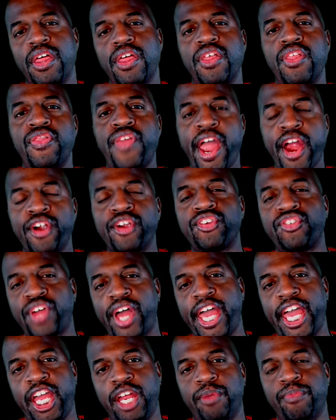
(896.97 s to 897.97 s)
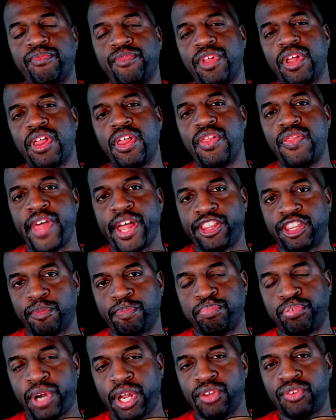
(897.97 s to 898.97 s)
they're saying that the
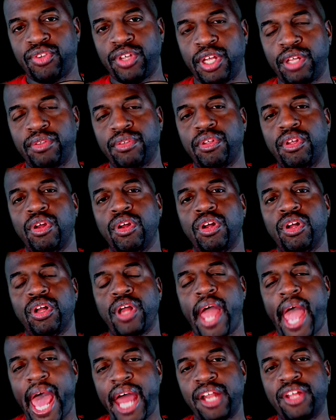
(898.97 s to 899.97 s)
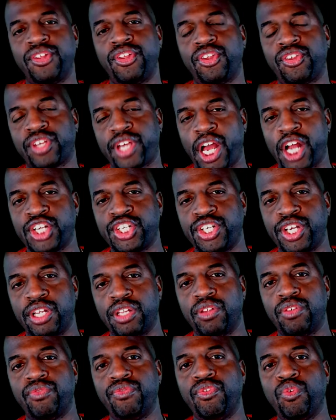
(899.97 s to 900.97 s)
president had a
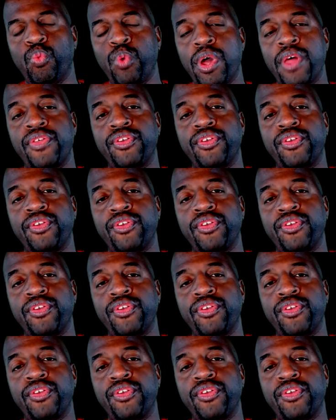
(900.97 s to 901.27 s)
discussion with